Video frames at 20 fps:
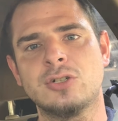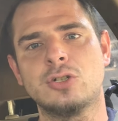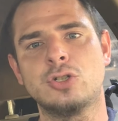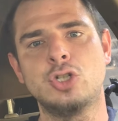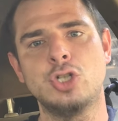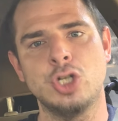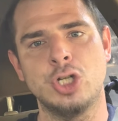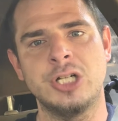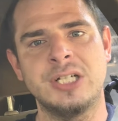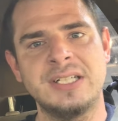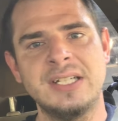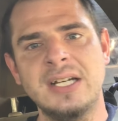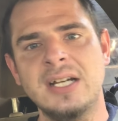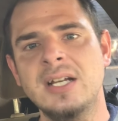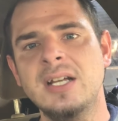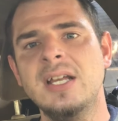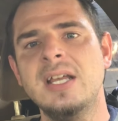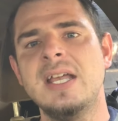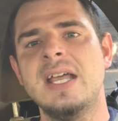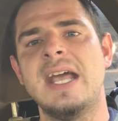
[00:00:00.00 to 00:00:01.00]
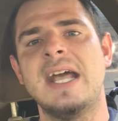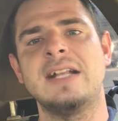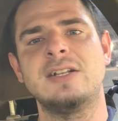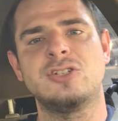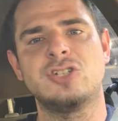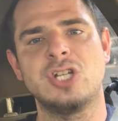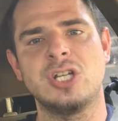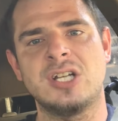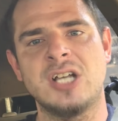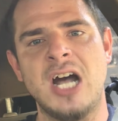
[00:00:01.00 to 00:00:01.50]
good and
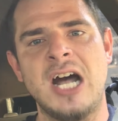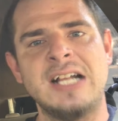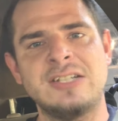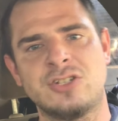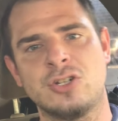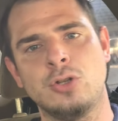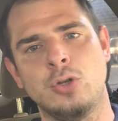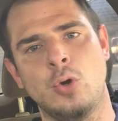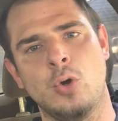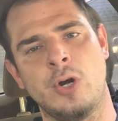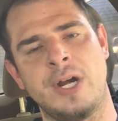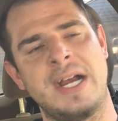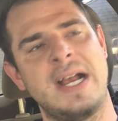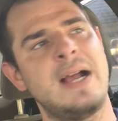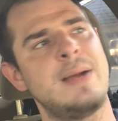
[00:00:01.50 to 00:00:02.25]
to God's glory.